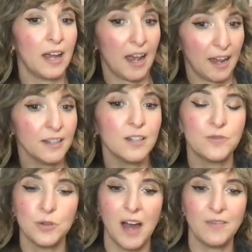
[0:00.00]
And
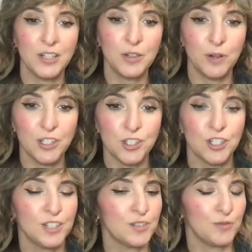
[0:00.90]
if you have any
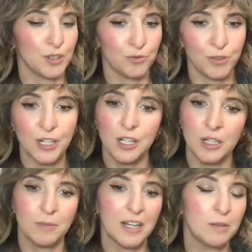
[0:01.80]
questions, feel free
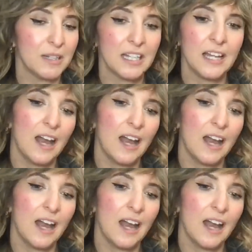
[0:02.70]
to email me,